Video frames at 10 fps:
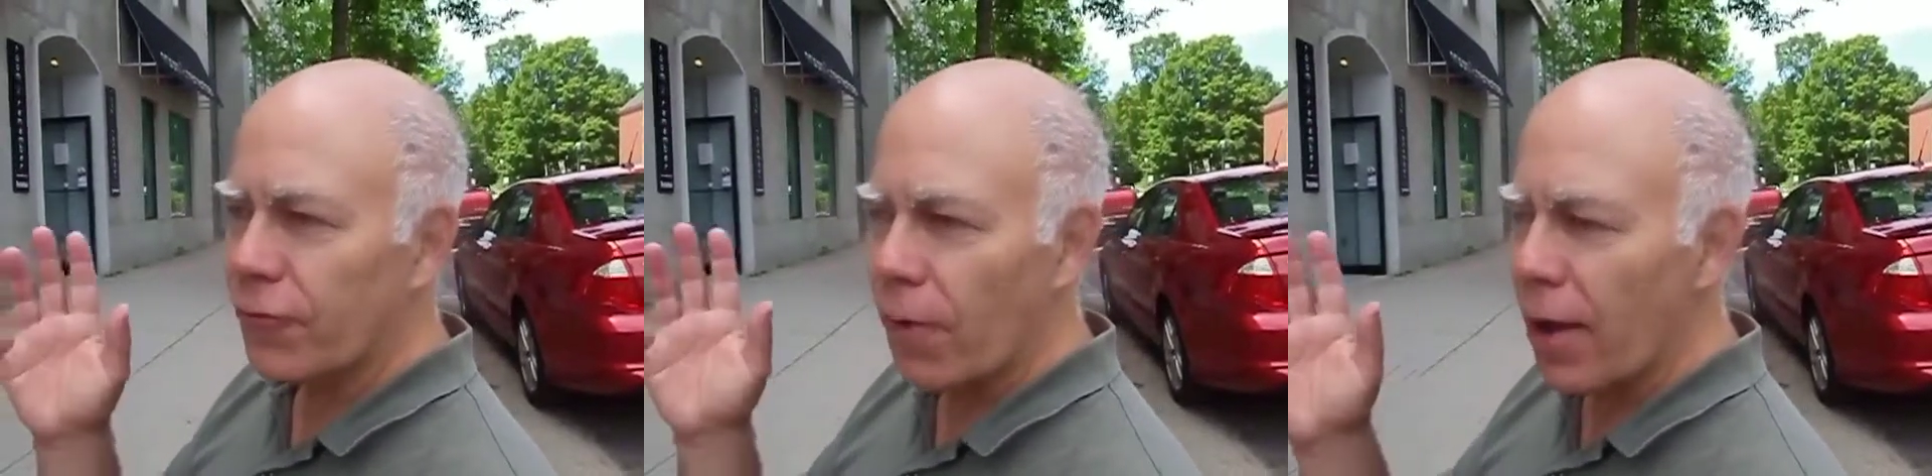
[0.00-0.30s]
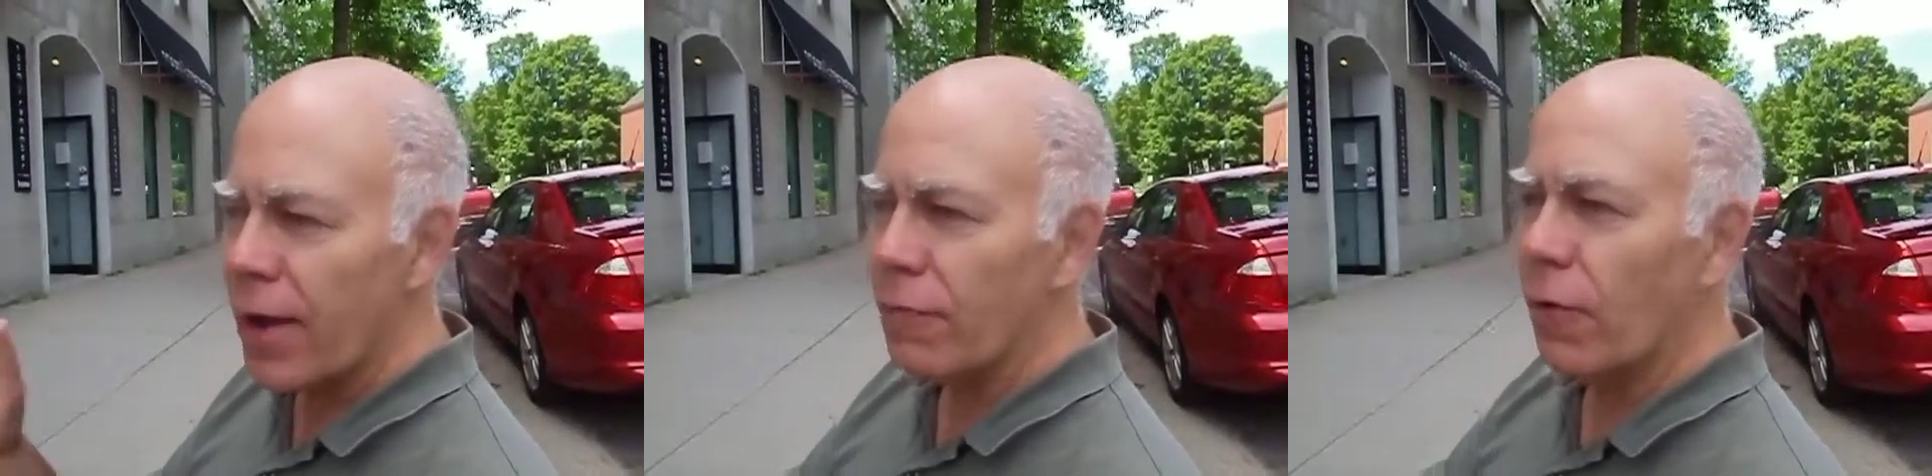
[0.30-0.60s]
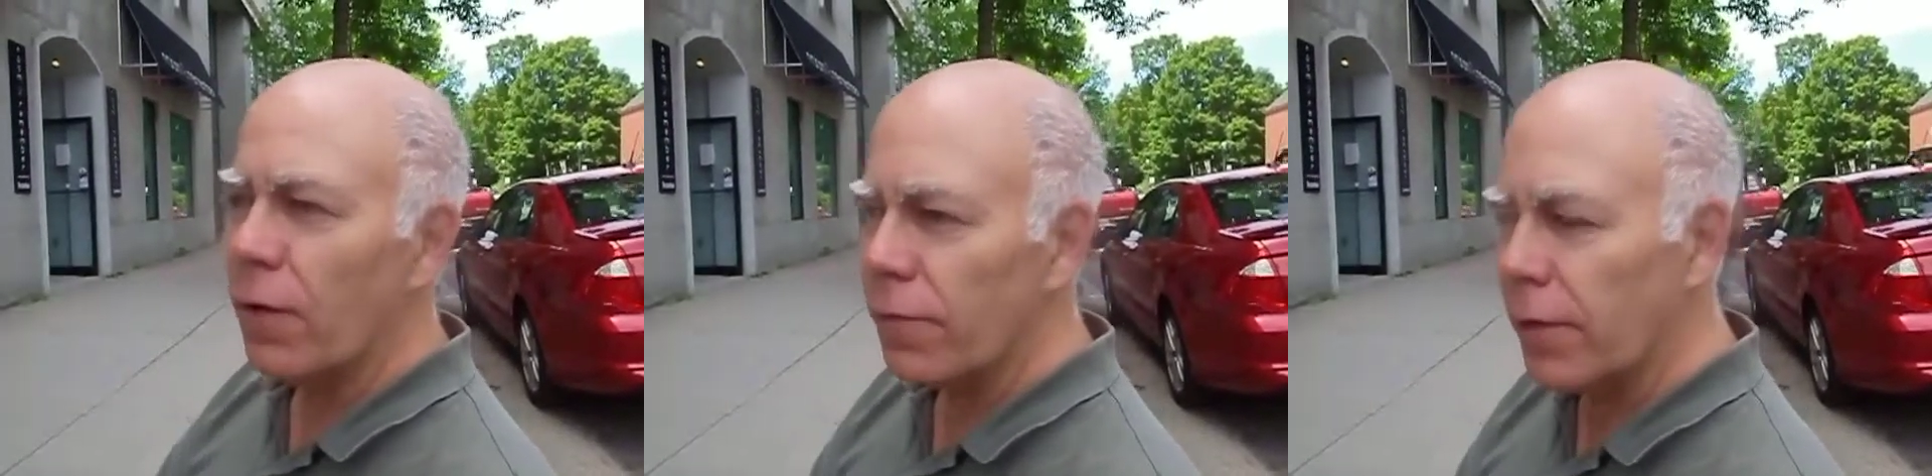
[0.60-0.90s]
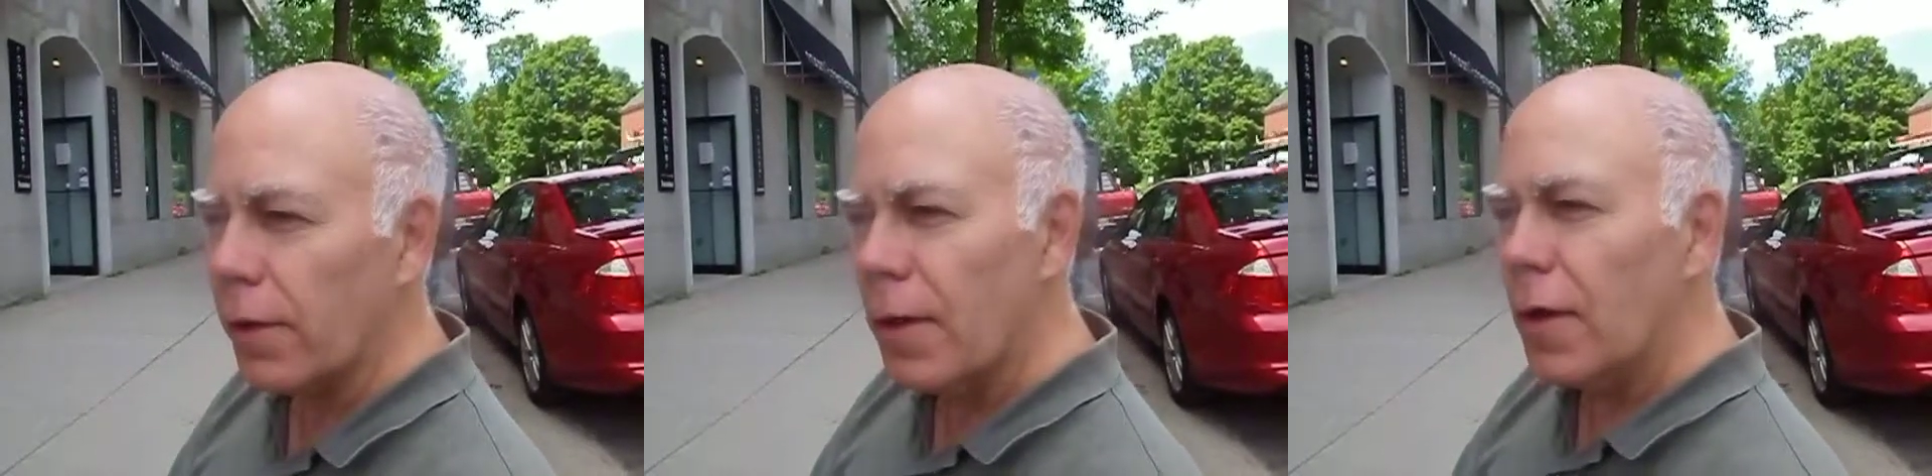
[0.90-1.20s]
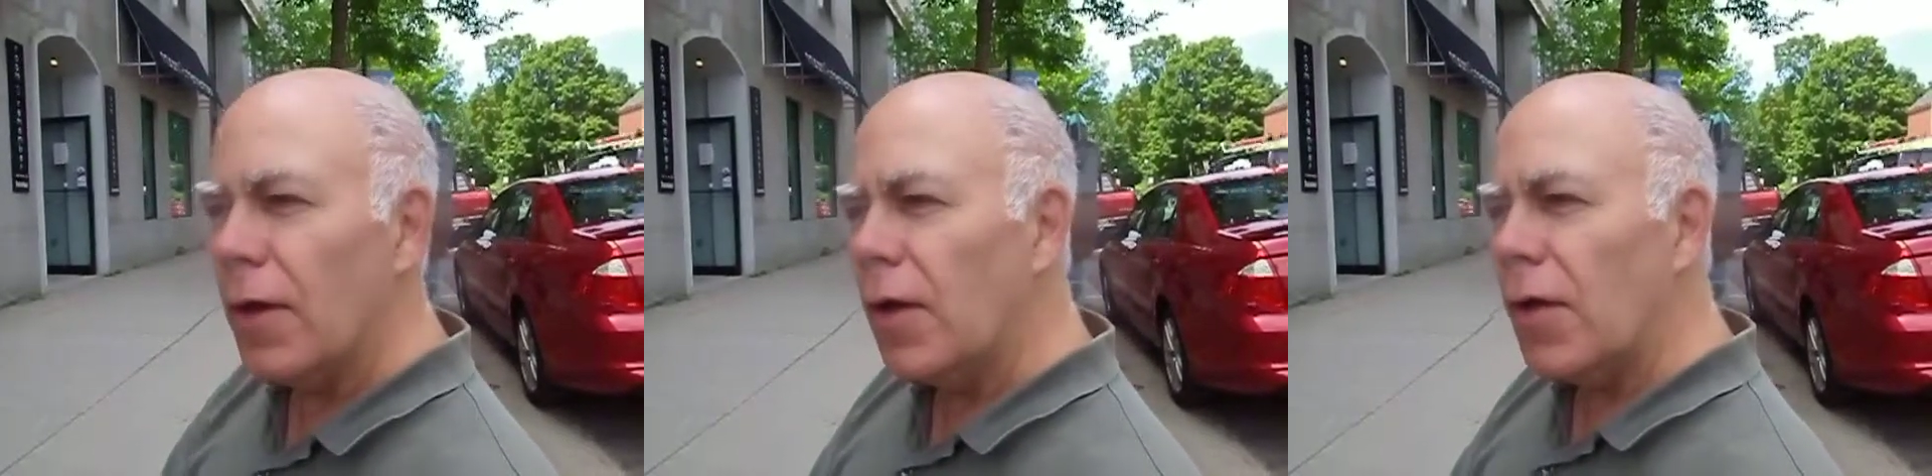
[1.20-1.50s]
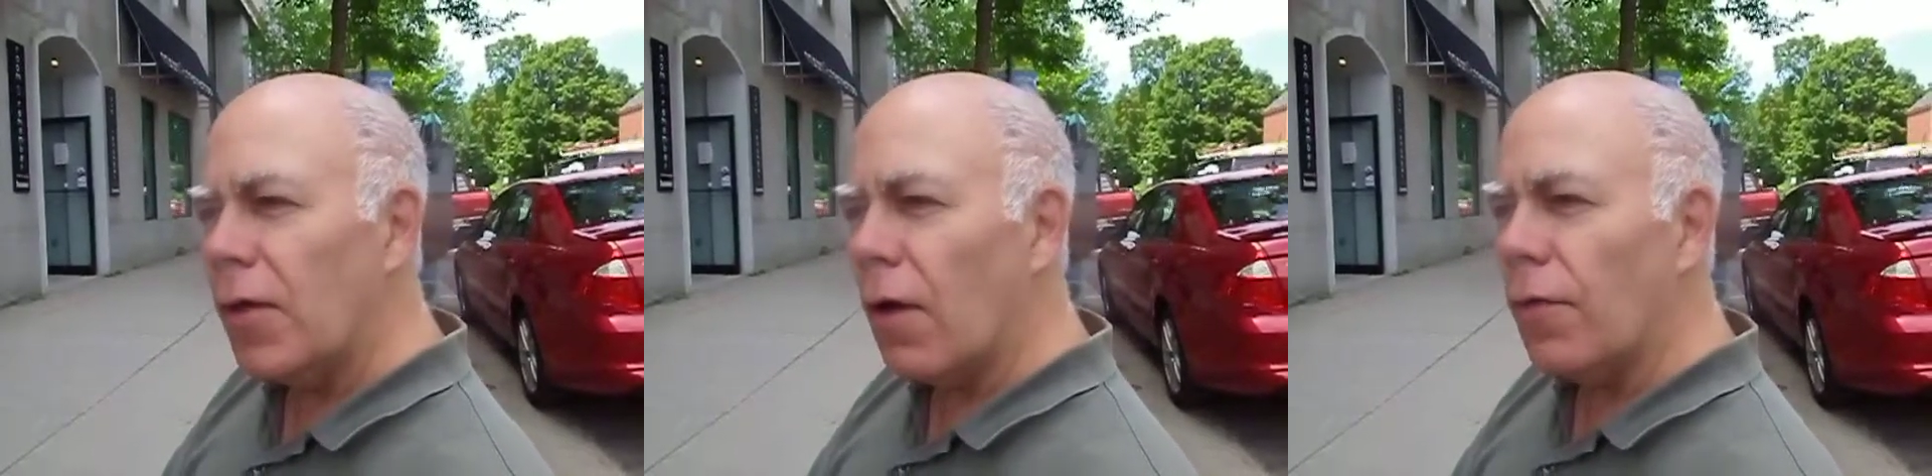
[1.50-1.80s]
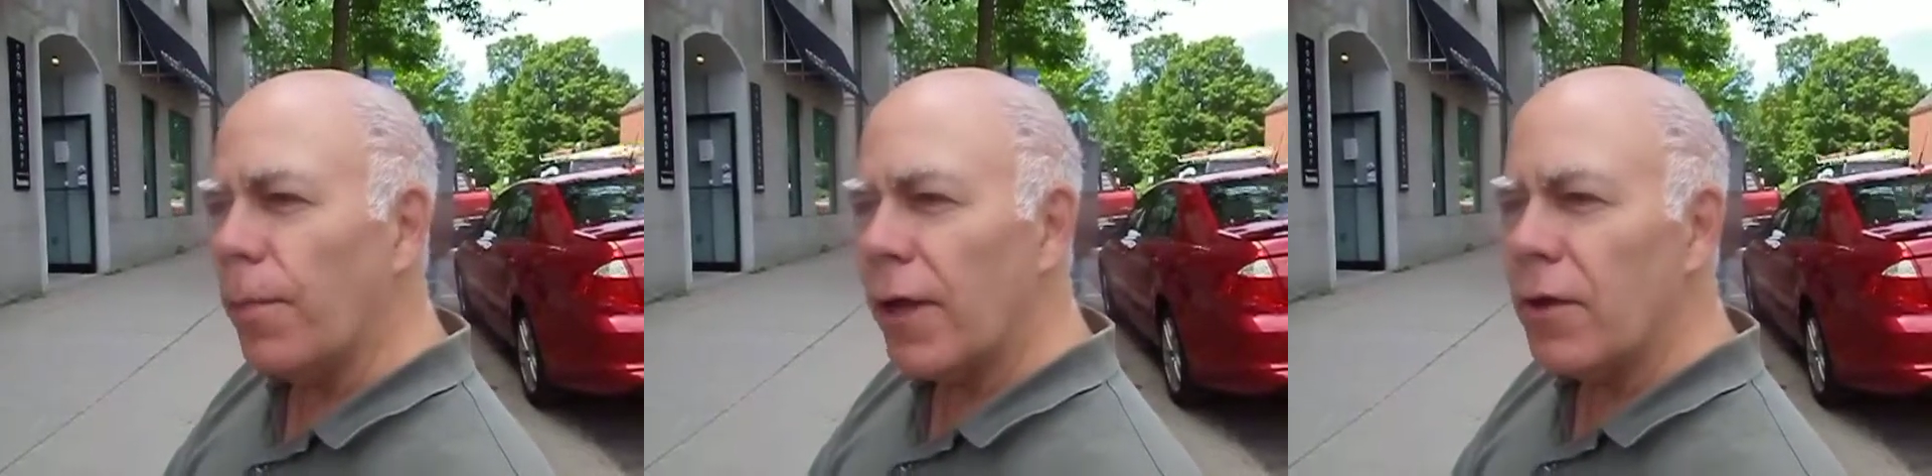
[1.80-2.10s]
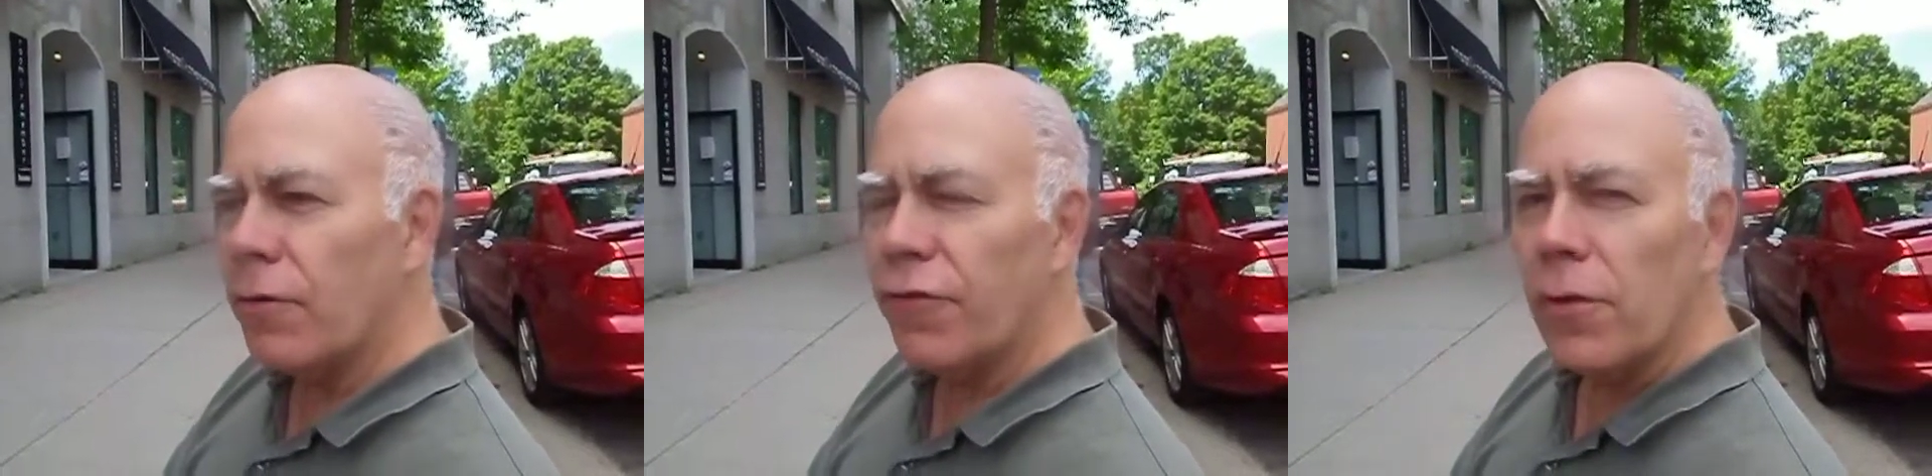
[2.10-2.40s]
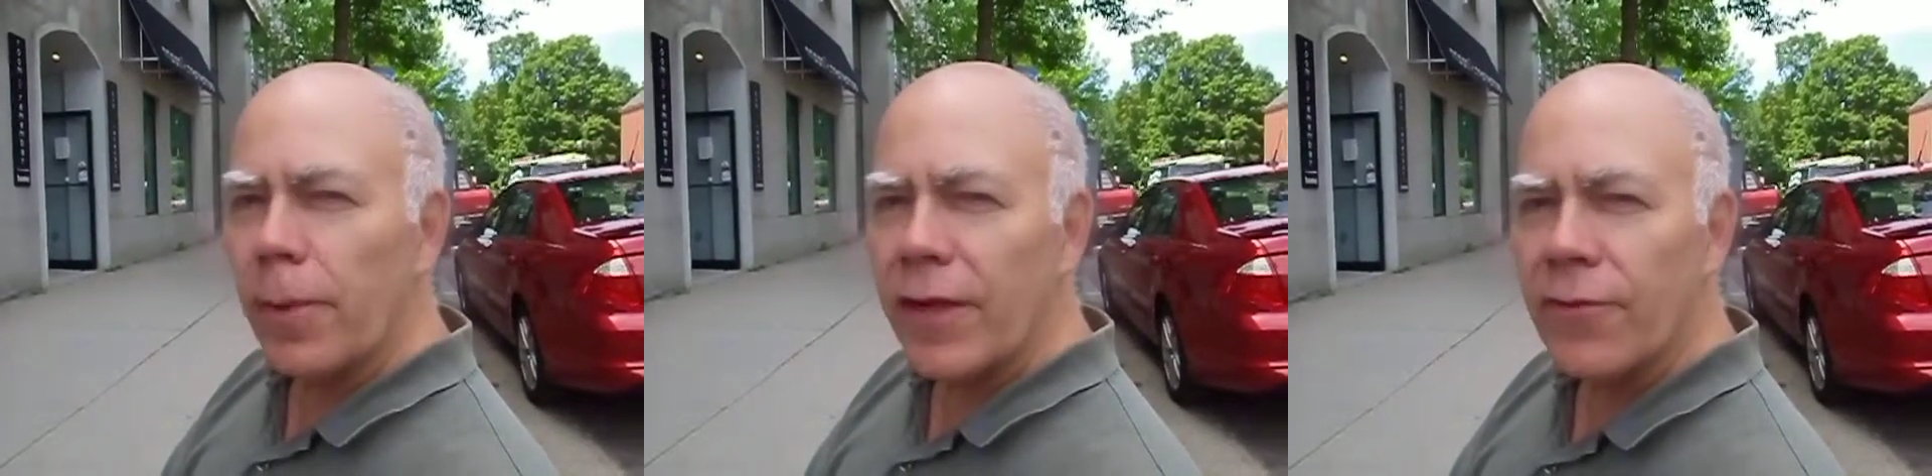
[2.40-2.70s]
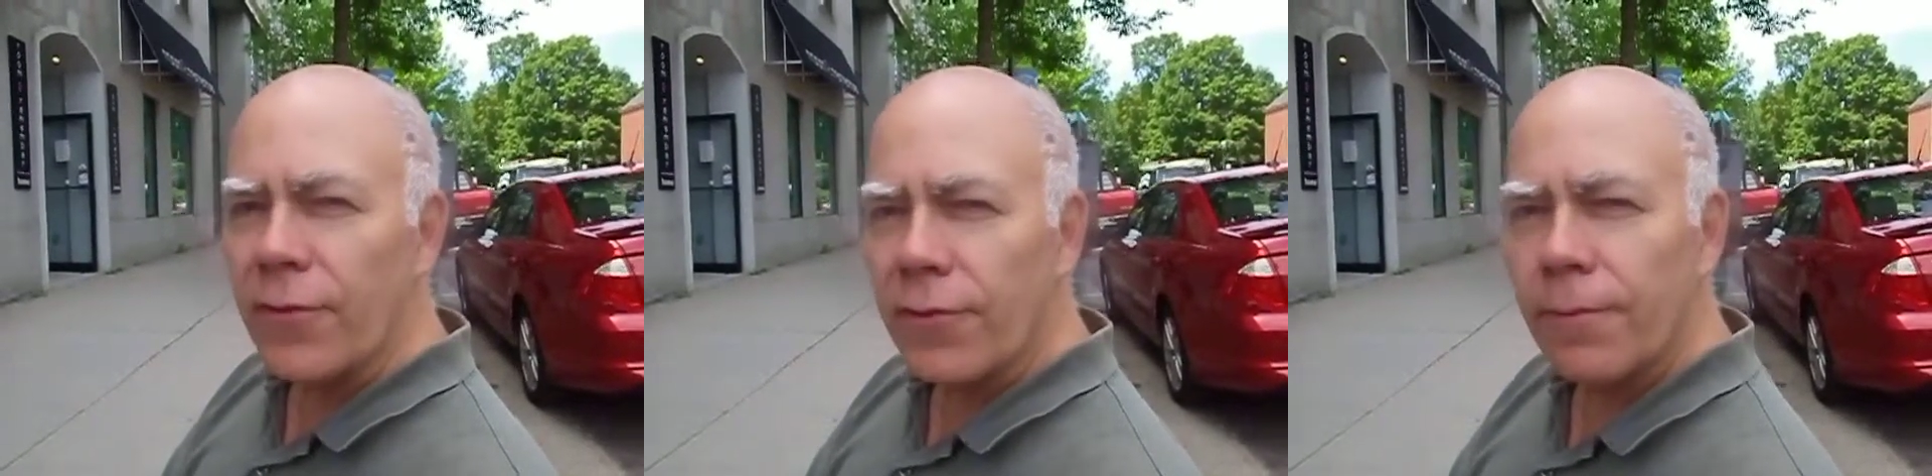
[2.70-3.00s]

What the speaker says: drive all the money to a few places.